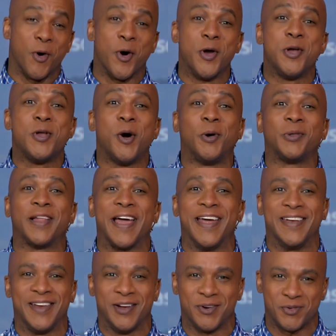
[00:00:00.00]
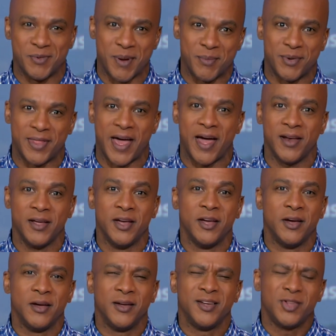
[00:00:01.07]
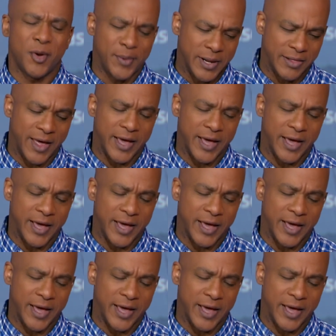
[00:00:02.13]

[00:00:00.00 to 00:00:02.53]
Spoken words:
or no landing. Remember that? Nobody